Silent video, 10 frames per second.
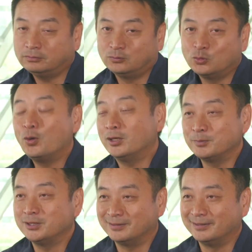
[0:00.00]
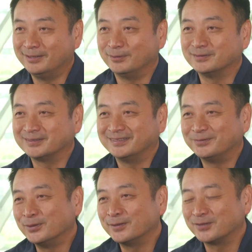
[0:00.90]
we want to be the
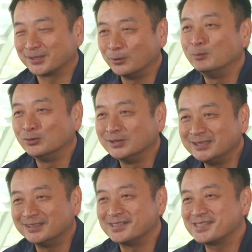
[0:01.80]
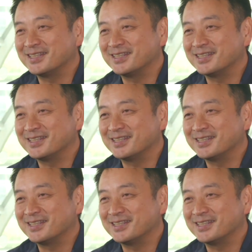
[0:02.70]
one of the global leaders.